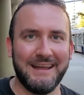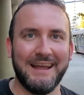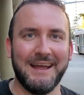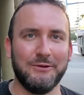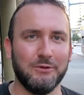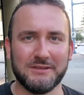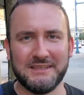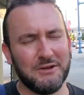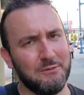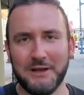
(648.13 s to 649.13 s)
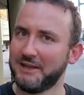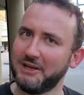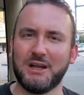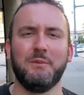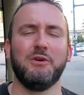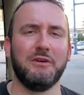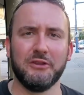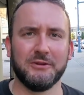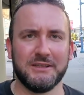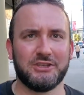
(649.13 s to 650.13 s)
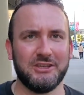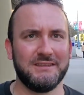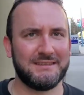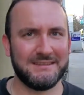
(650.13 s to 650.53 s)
And we'll see, we might get a couple of other dishes.